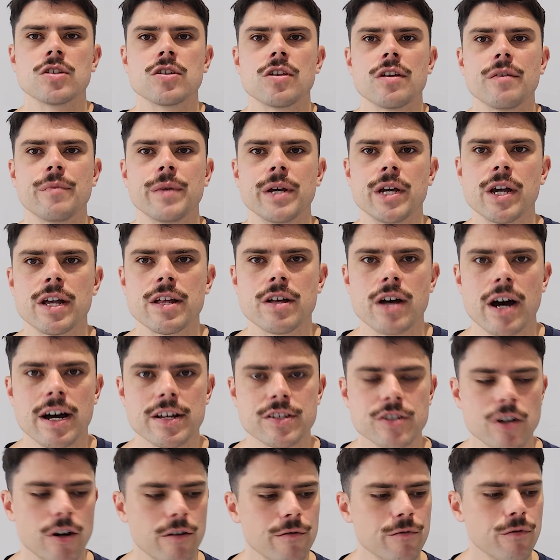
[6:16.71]
So then we get
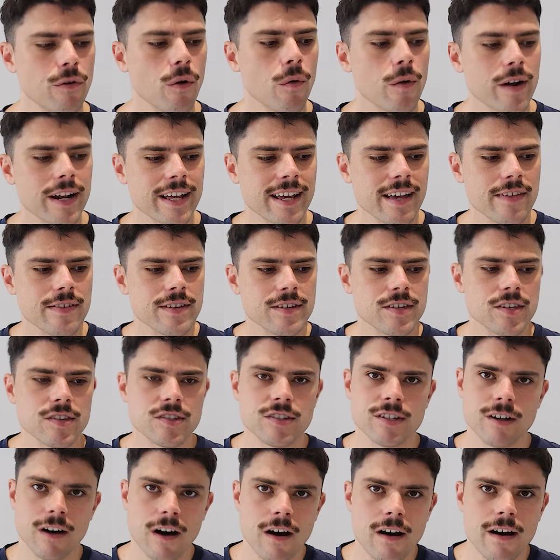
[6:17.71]
our top four. And again, this
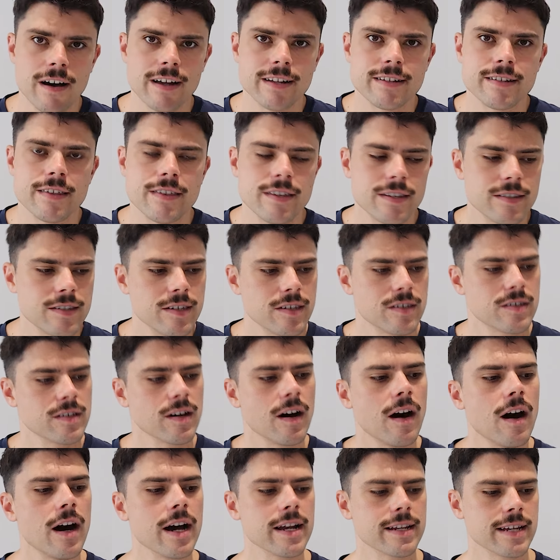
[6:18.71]
is tight. This is
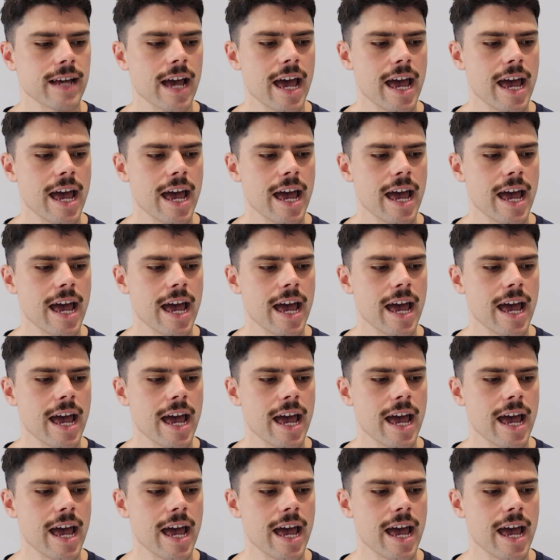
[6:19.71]
tight.